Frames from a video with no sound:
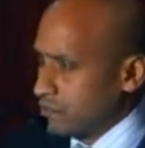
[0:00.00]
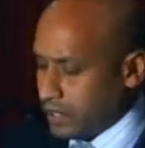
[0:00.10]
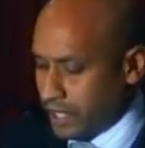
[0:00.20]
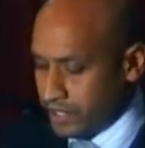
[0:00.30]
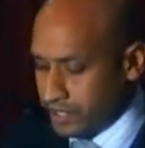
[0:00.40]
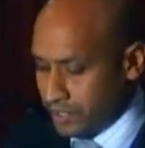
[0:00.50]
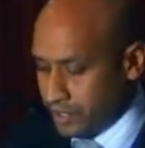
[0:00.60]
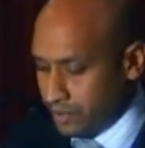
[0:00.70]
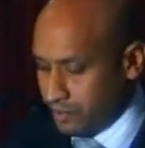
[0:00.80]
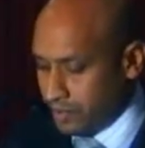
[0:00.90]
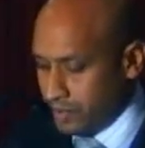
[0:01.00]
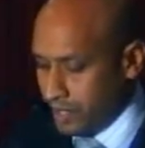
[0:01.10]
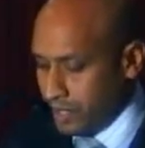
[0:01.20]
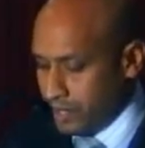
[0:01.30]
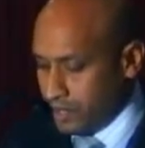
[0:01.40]
relationship.
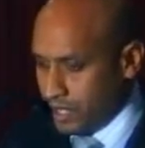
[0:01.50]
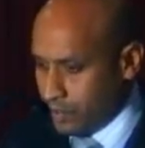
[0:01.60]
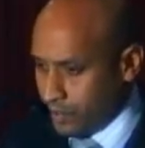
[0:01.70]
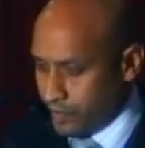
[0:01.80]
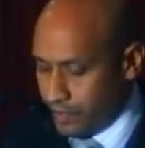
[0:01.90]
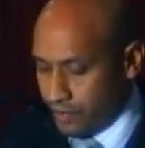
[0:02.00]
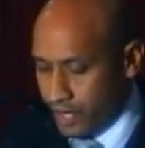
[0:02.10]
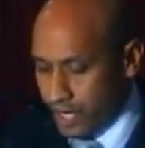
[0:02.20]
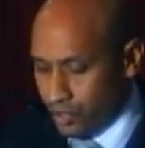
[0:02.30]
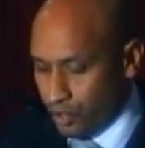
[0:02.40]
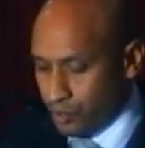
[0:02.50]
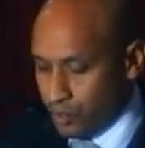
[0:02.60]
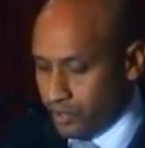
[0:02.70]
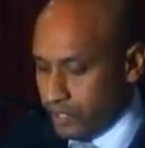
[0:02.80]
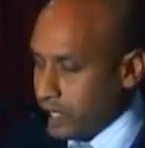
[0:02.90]
However, there are
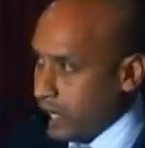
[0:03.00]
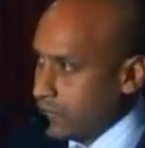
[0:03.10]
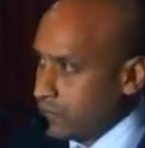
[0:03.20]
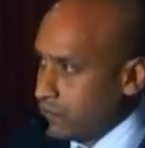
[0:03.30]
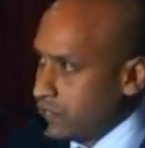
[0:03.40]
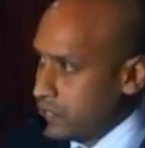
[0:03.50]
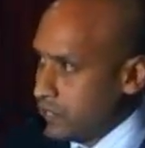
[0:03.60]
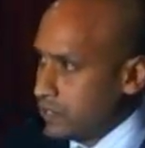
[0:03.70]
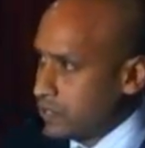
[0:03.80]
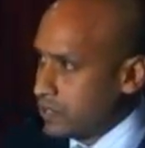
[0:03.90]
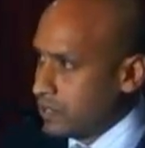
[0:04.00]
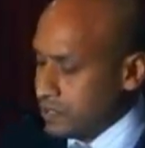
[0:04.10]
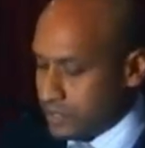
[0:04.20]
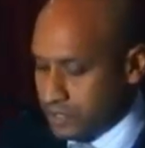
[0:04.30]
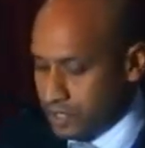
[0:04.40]
noteworthy characteristics that
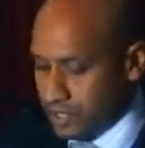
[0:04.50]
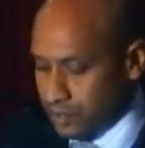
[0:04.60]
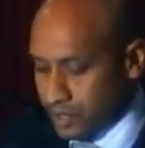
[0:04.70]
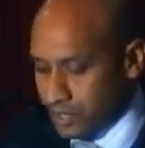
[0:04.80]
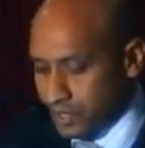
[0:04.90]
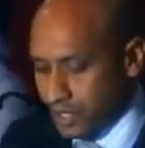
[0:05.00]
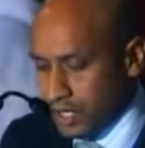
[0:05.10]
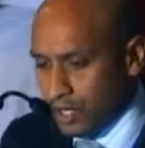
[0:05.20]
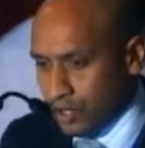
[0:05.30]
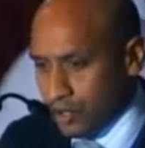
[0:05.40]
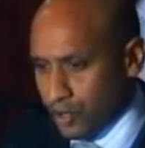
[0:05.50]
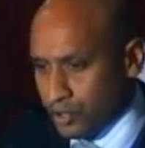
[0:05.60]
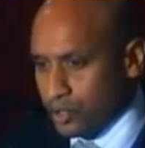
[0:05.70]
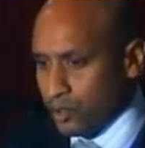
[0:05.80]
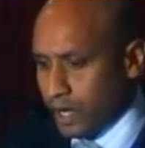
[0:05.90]
distinguish
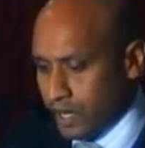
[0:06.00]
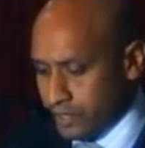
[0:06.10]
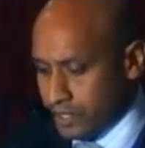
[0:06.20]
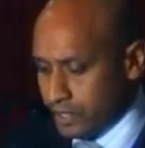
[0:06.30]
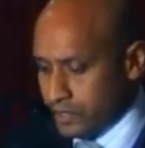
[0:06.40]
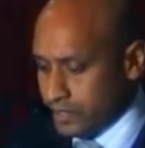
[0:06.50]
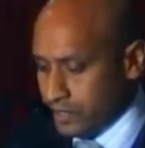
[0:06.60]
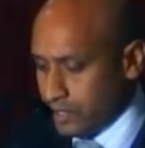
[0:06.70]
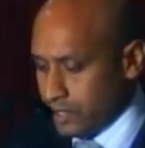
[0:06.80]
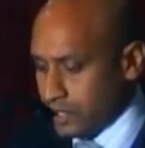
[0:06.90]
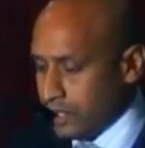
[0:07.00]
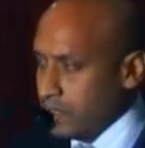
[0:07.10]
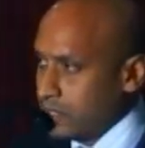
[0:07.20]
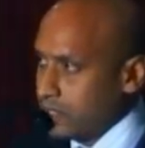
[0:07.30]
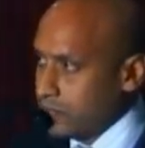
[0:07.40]
those who are addicted to the
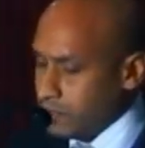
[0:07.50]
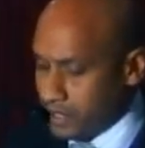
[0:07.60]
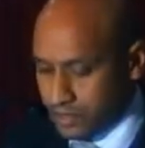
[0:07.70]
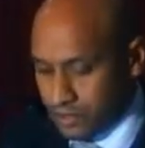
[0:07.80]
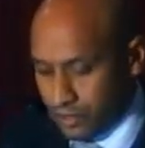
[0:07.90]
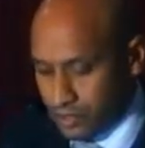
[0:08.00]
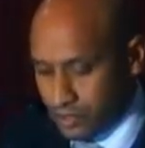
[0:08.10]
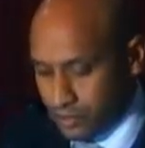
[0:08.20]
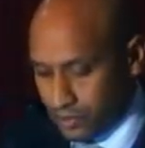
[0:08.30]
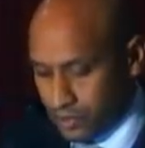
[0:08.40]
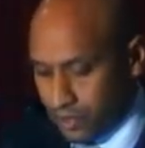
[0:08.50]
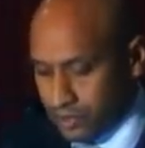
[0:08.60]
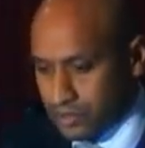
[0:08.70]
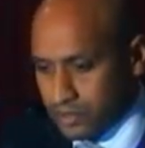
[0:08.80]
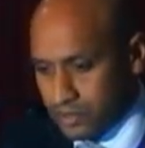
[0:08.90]
internet compared to those who are
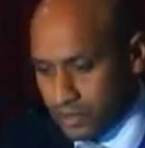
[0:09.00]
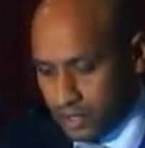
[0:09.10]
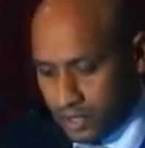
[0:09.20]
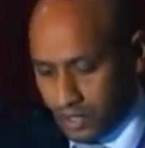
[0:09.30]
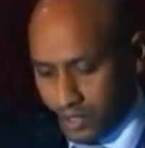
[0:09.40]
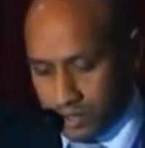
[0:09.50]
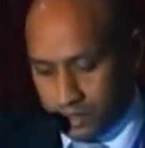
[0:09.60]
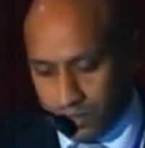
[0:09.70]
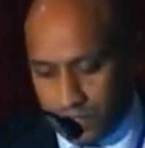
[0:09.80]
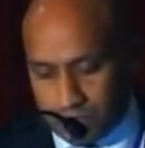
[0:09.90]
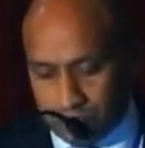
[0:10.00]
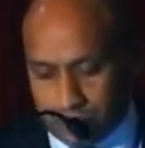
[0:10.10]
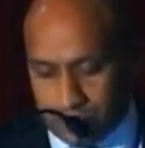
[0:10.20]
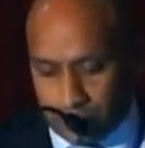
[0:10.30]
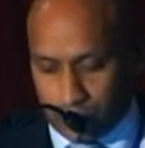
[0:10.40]
not. The
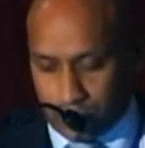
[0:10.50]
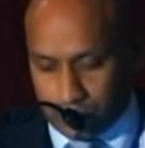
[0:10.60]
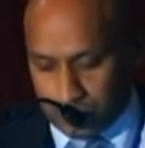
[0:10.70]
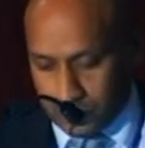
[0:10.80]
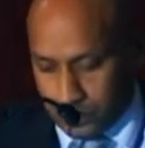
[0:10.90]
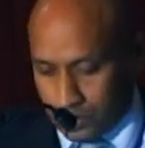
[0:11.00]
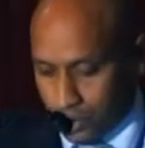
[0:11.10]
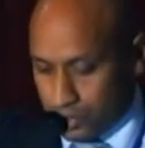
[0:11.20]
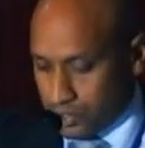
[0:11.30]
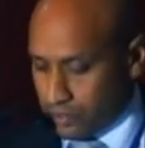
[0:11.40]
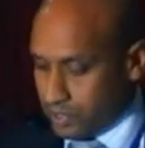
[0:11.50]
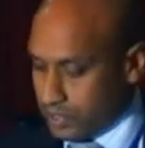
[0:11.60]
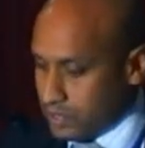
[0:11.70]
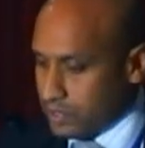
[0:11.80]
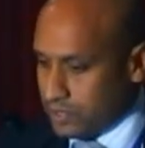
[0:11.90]
literature shows that those who are
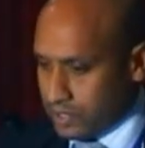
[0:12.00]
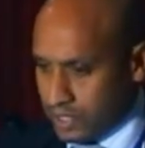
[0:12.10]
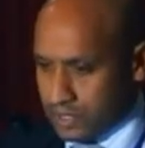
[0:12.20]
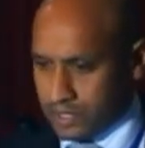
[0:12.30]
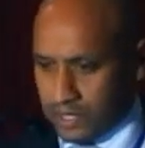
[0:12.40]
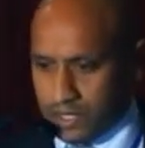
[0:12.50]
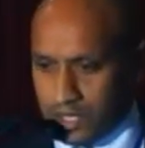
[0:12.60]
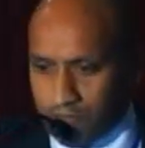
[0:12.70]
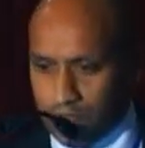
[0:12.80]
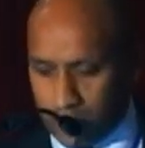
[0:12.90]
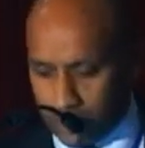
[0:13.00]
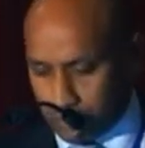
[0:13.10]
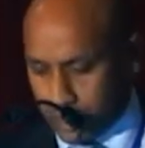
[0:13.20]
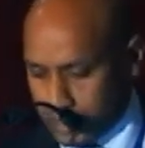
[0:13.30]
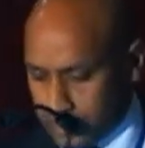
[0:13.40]
addicted to the internet have higher
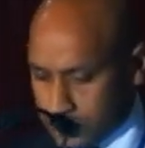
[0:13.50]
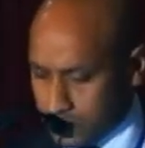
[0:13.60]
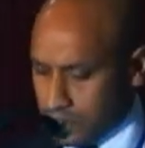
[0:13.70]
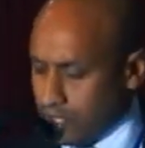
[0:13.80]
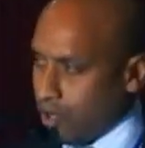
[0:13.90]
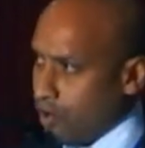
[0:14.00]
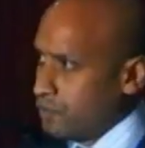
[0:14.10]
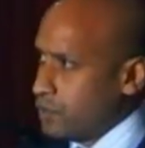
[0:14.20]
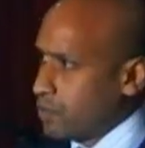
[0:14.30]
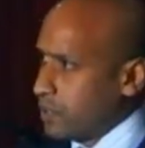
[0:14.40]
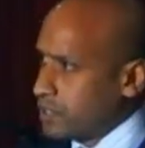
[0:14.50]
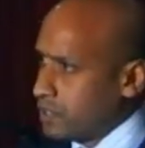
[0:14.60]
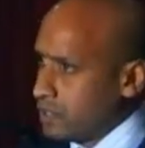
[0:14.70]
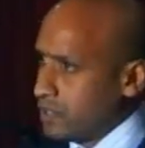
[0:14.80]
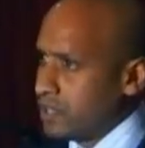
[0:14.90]
rates of
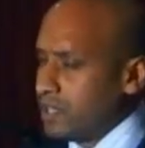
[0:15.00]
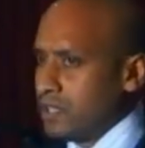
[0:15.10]
depression,